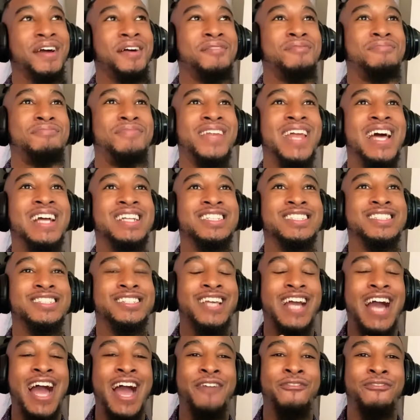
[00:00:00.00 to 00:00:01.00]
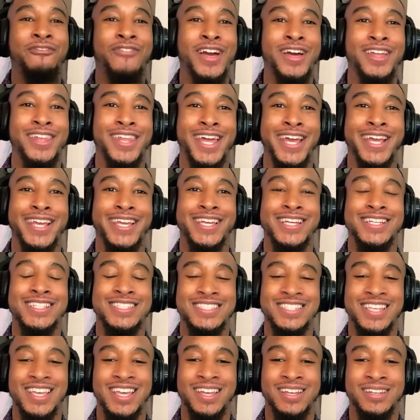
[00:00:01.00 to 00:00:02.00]
But I just, I felt like it's,
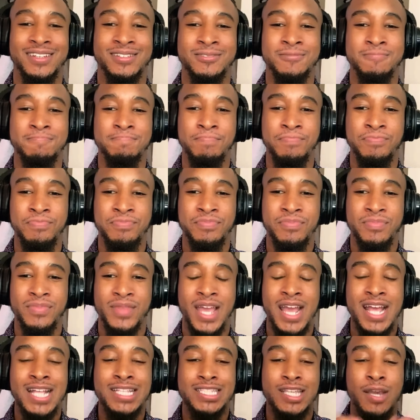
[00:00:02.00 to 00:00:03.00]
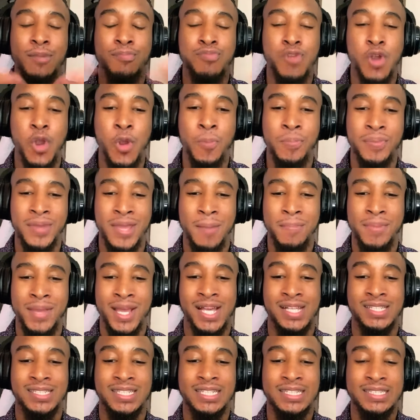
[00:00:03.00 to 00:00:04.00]
um, it's appropriate
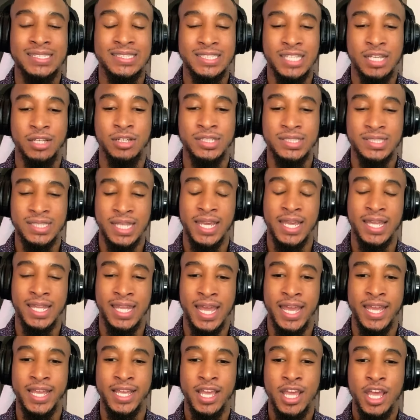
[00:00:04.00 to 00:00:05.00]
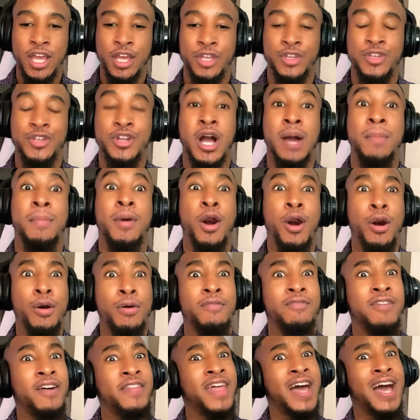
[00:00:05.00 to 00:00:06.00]
because it's still saying like, you know, I'm home
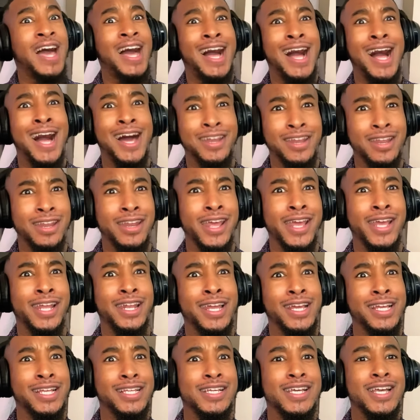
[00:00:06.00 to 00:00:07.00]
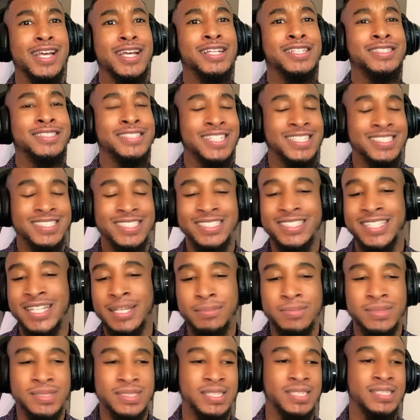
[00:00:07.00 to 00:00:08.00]
for the holiday. Like, 'tis the damn
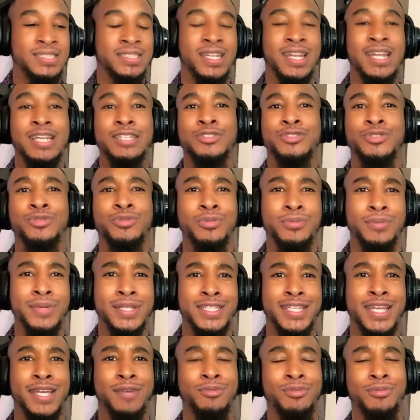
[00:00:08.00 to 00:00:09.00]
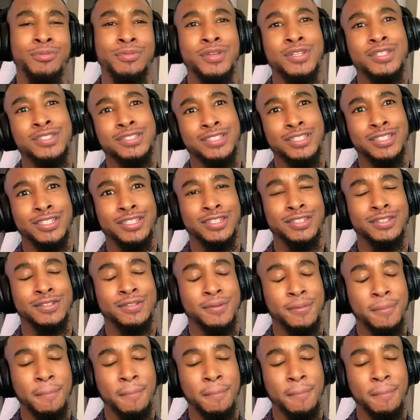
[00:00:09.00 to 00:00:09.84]
season. Let's do what we did, what we used to do.